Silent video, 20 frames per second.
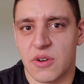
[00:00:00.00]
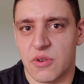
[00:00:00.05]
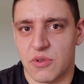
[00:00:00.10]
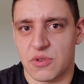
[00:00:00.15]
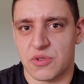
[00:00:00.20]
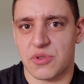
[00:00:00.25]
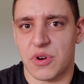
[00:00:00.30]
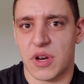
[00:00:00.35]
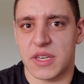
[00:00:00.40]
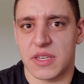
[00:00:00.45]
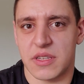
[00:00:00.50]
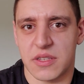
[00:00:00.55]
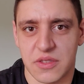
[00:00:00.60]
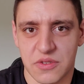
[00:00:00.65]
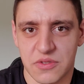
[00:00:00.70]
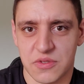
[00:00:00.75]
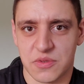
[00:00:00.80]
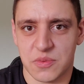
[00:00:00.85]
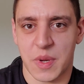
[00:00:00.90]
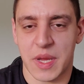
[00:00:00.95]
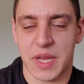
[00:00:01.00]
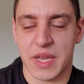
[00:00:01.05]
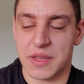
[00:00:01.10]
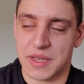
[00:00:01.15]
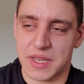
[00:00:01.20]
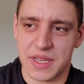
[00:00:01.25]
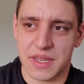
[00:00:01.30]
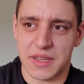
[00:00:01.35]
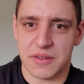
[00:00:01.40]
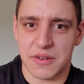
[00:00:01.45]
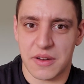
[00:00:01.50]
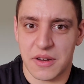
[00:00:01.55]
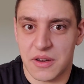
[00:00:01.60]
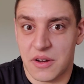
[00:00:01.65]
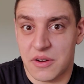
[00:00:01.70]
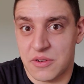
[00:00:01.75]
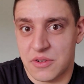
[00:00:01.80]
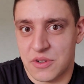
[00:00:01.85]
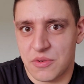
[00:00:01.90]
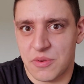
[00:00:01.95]
or trying to lose weight
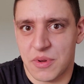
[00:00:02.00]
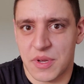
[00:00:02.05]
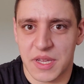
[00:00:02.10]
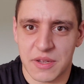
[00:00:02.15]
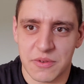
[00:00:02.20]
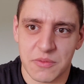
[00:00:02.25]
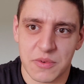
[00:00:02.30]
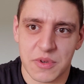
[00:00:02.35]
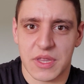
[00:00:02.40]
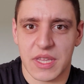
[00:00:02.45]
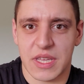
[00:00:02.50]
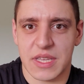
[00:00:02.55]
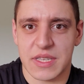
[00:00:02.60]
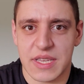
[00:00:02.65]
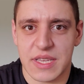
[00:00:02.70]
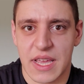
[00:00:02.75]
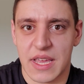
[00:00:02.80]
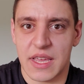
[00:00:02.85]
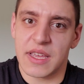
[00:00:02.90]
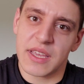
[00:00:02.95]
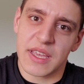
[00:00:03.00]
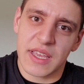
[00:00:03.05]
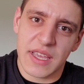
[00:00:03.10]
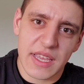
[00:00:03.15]
are doing, where they say,